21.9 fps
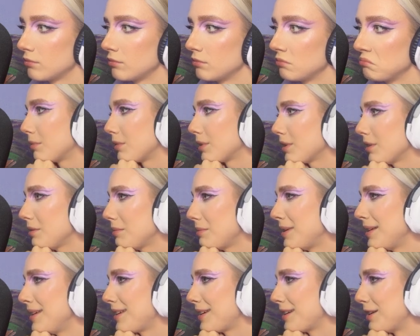We're gonna
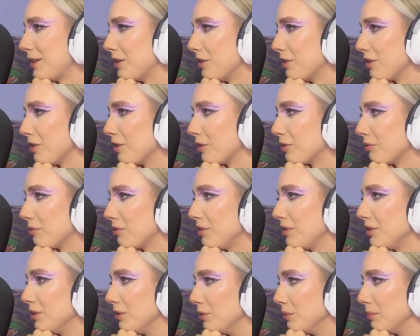make a longer
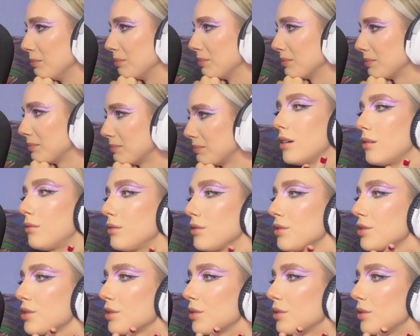loop. I will
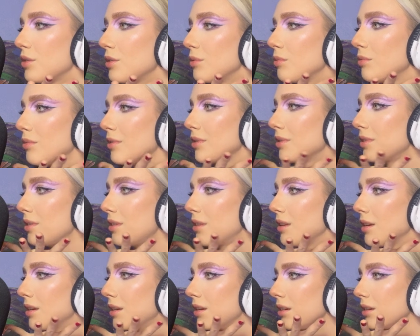show you one
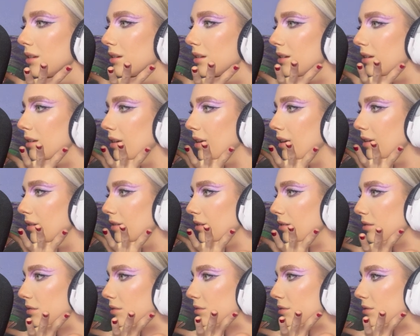thing I like to
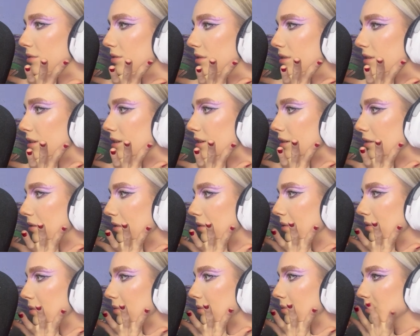do usually,
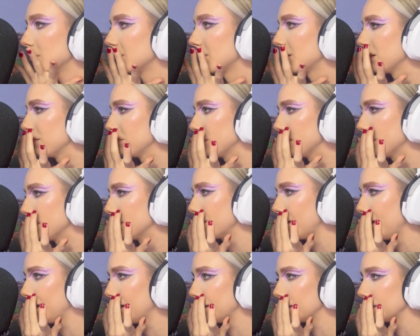when I want to
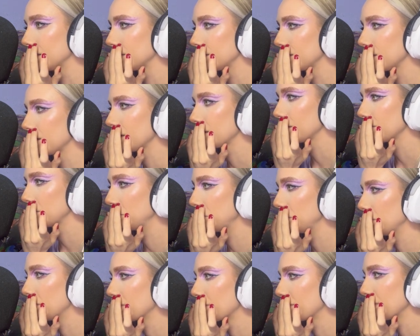add like
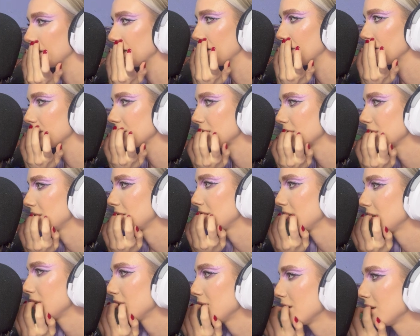more
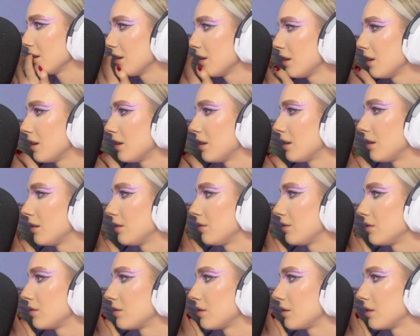velocity.
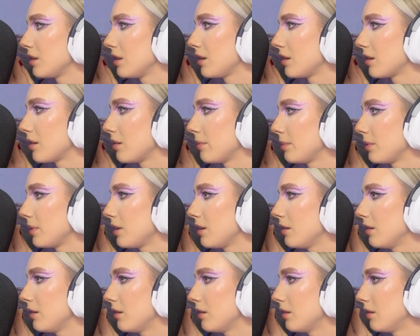Just click up
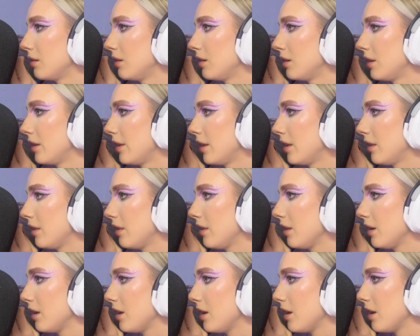here, and
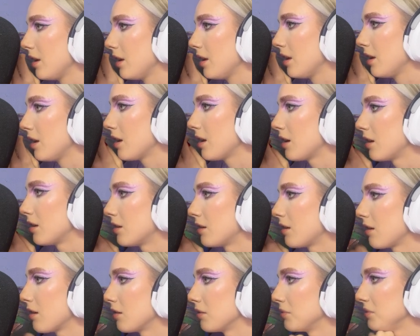then
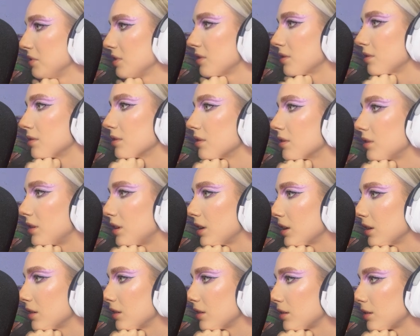I'm just gonna
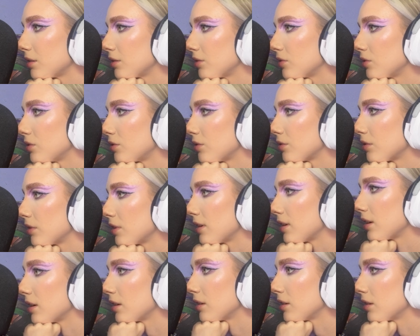like
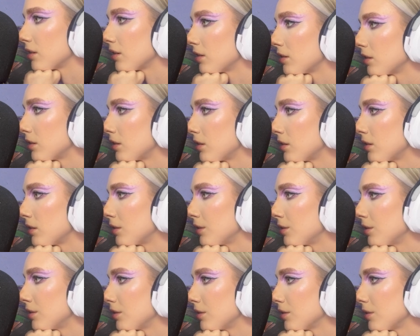drag
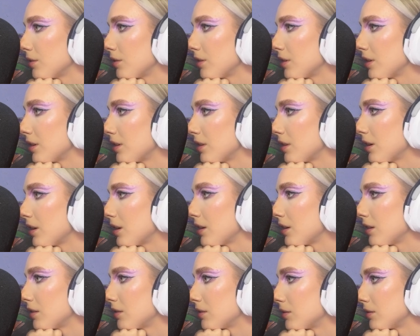those like that.